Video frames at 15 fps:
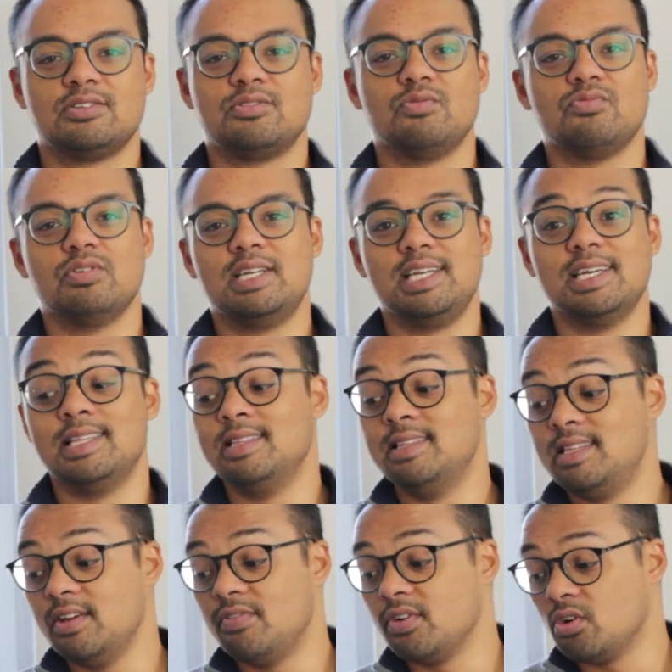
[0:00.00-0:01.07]
It's not really a
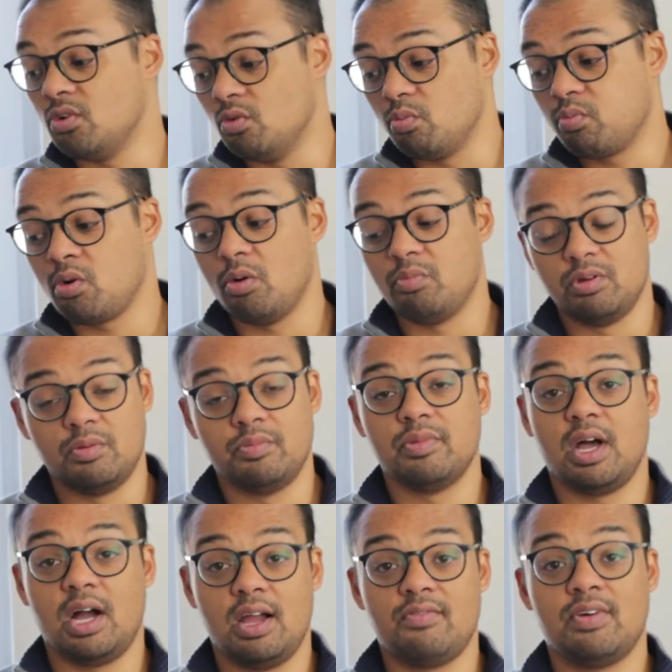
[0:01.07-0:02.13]
difficult problem
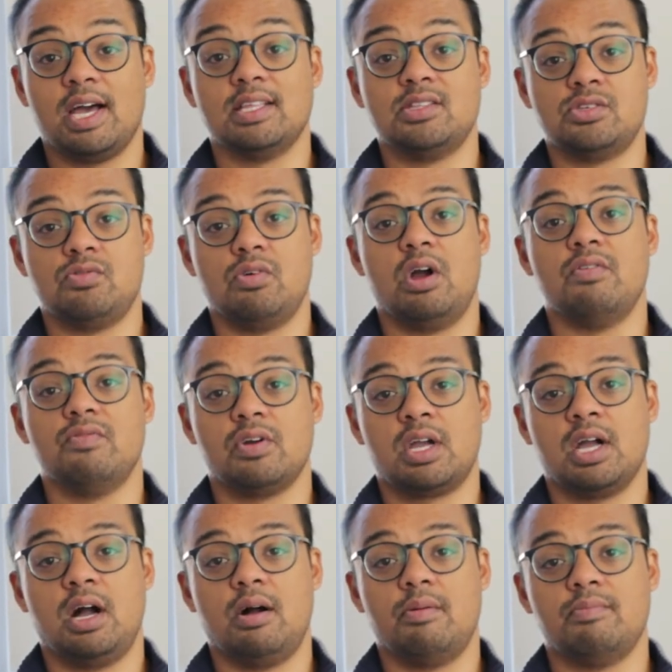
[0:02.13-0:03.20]
that I've had to
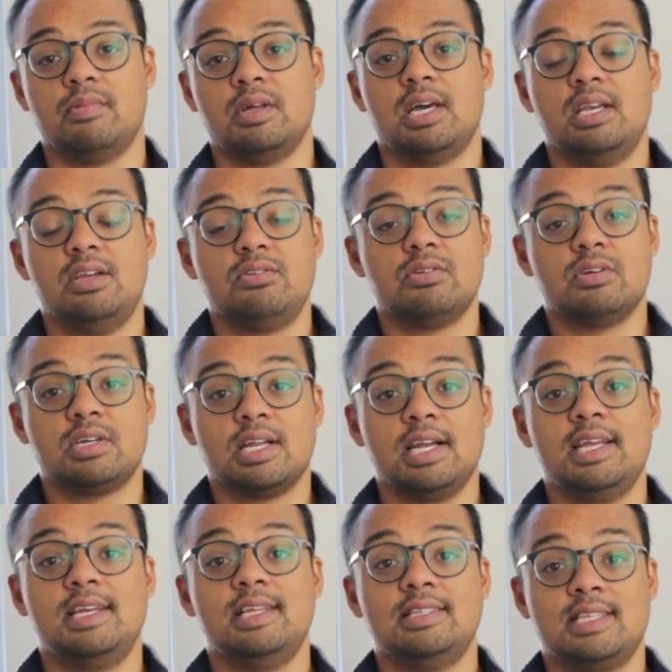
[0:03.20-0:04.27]
overcome. And you can
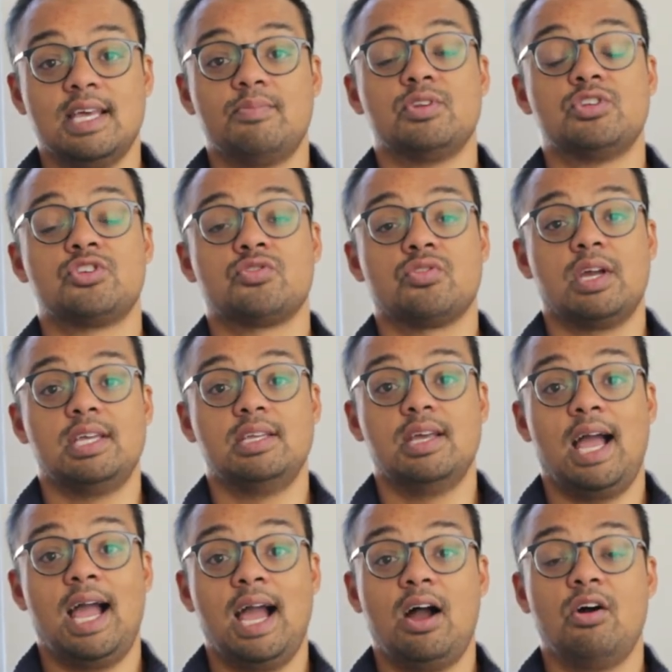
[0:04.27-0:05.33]
clearly demonstrate
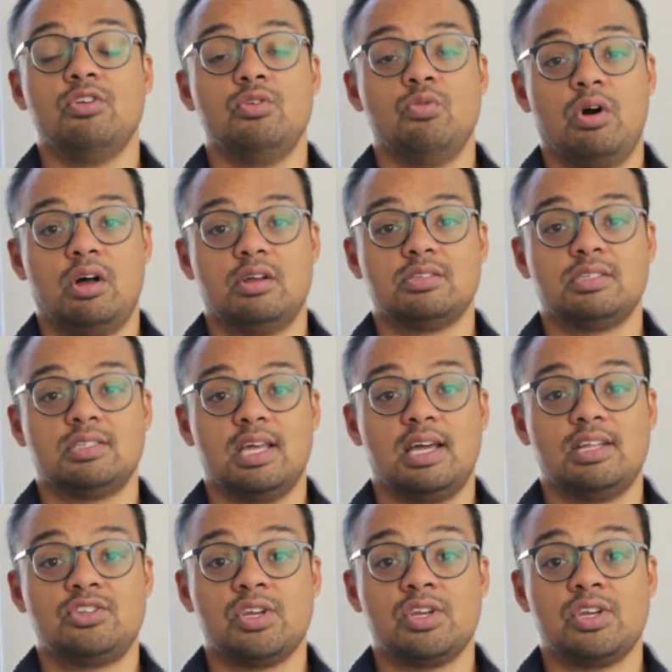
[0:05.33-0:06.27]
how you answer that.